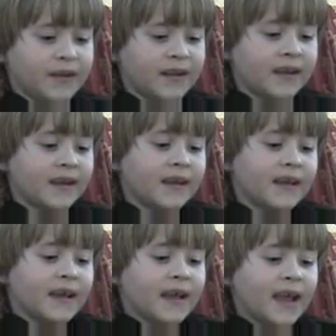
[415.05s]
But
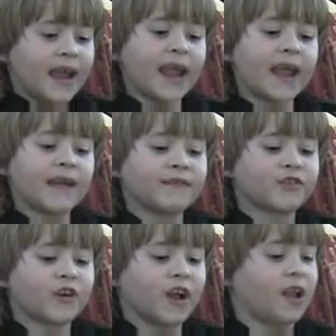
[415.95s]

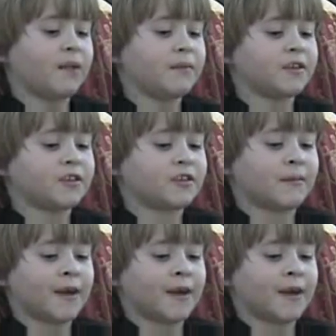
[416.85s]
after all, Mr.